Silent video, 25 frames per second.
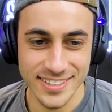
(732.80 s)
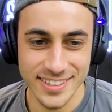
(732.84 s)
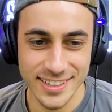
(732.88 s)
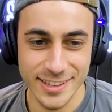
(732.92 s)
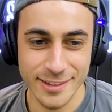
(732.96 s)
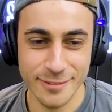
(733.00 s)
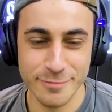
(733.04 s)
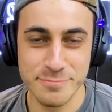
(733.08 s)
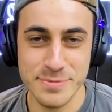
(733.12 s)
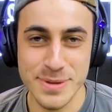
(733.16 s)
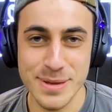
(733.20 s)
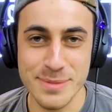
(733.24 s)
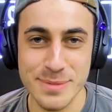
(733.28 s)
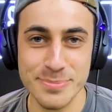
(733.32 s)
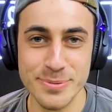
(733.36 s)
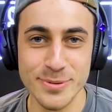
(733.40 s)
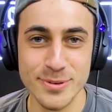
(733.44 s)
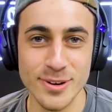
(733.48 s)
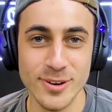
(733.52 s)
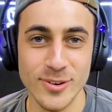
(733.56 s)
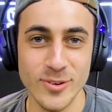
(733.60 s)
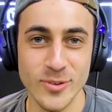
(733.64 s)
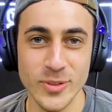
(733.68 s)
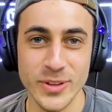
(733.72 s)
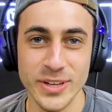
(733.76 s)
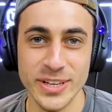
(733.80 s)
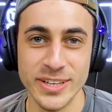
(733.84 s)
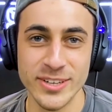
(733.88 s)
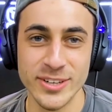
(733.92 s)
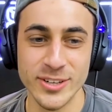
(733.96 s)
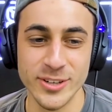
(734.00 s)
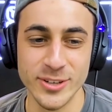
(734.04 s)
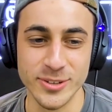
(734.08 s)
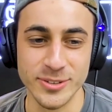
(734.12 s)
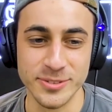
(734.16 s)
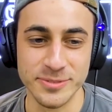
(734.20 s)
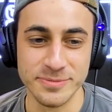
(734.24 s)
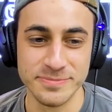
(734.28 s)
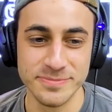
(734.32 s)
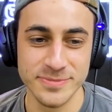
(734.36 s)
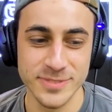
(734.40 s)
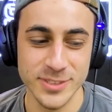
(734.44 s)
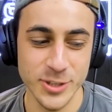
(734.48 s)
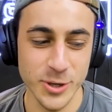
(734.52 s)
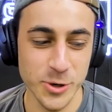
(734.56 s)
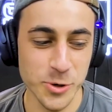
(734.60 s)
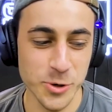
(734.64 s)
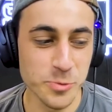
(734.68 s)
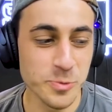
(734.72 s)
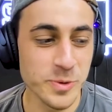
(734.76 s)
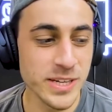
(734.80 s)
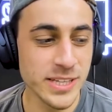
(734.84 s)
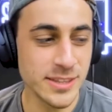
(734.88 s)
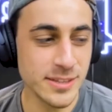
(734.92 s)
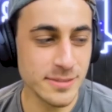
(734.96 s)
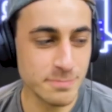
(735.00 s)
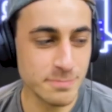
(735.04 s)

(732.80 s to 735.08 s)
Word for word: If people only knew. Go read